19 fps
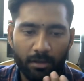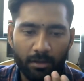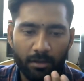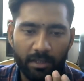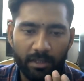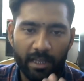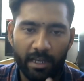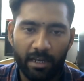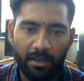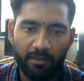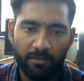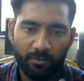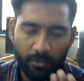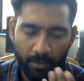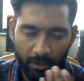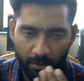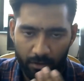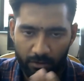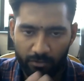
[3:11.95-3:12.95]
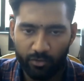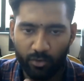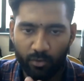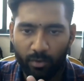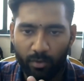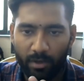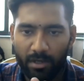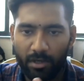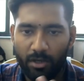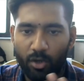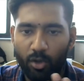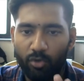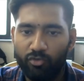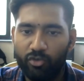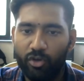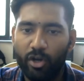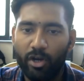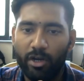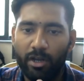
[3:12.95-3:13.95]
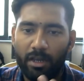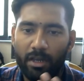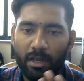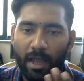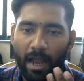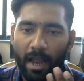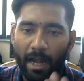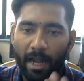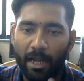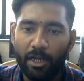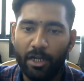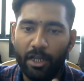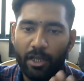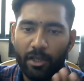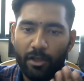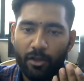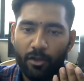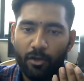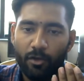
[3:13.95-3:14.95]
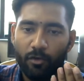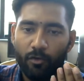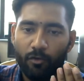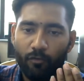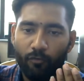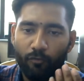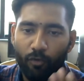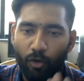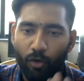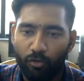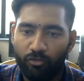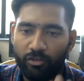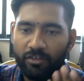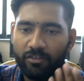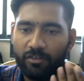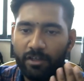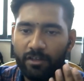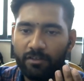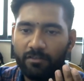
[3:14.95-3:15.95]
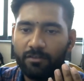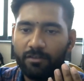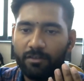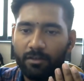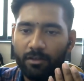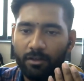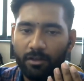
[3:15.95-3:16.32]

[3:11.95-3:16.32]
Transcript: There is also one non-steroidal anti-phlogistics,